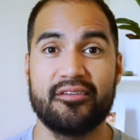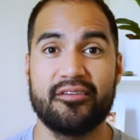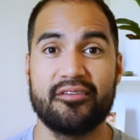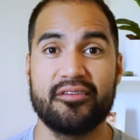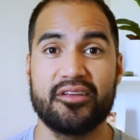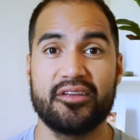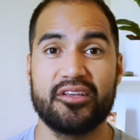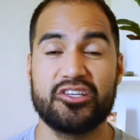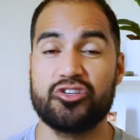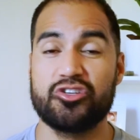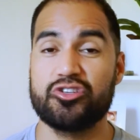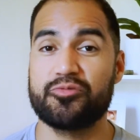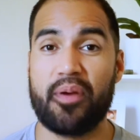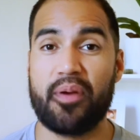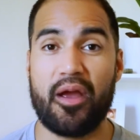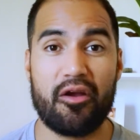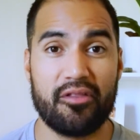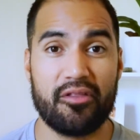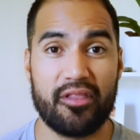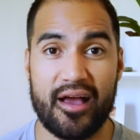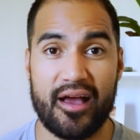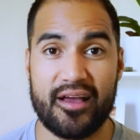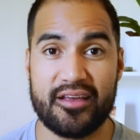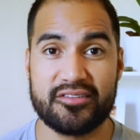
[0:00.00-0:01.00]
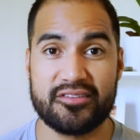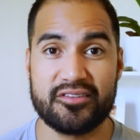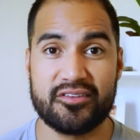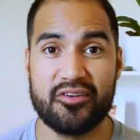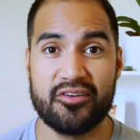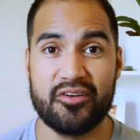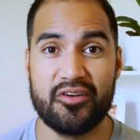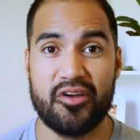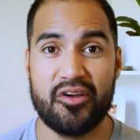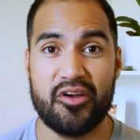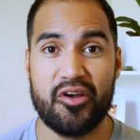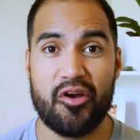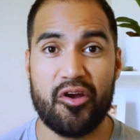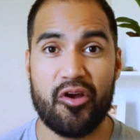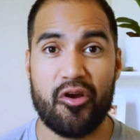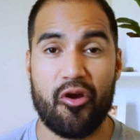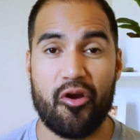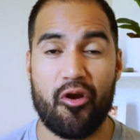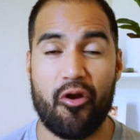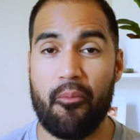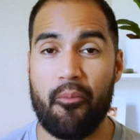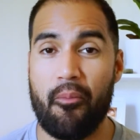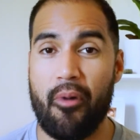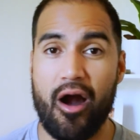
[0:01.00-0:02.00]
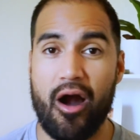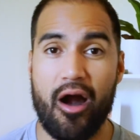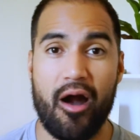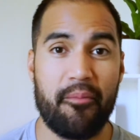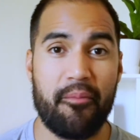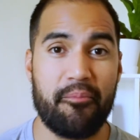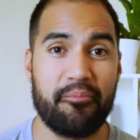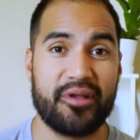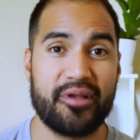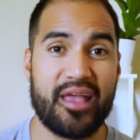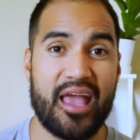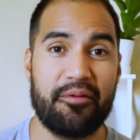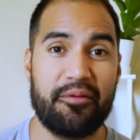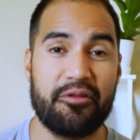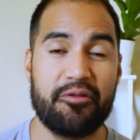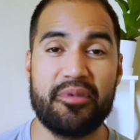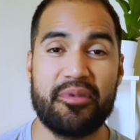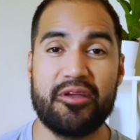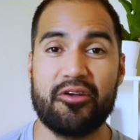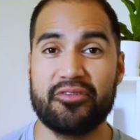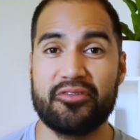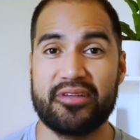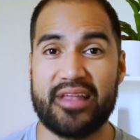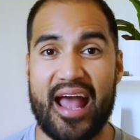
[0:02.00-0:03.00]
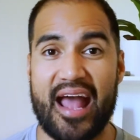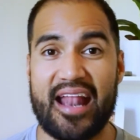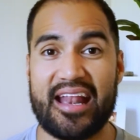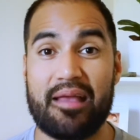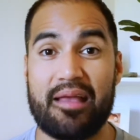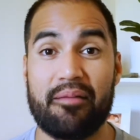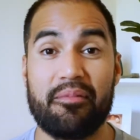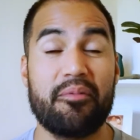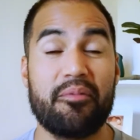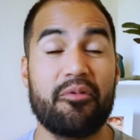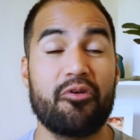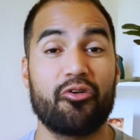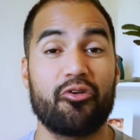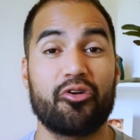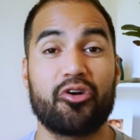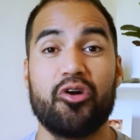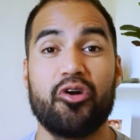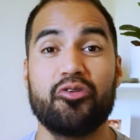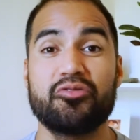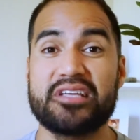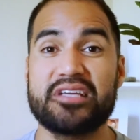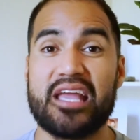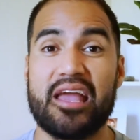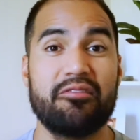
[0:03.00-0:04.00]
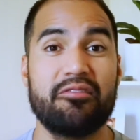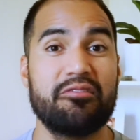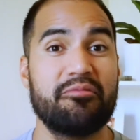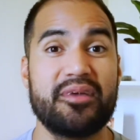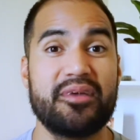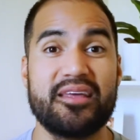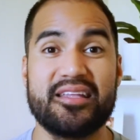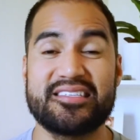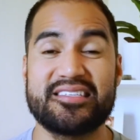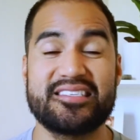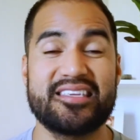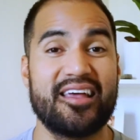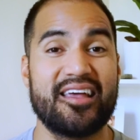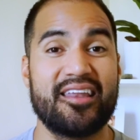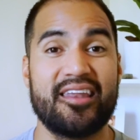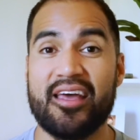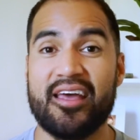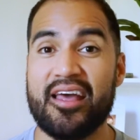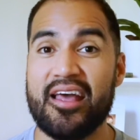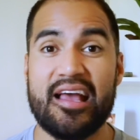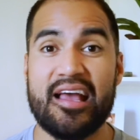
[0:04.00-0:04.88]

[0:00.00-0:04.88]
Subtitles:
She was paralyzed. Her mom came to me, her dad came to me, her coach came to me and said,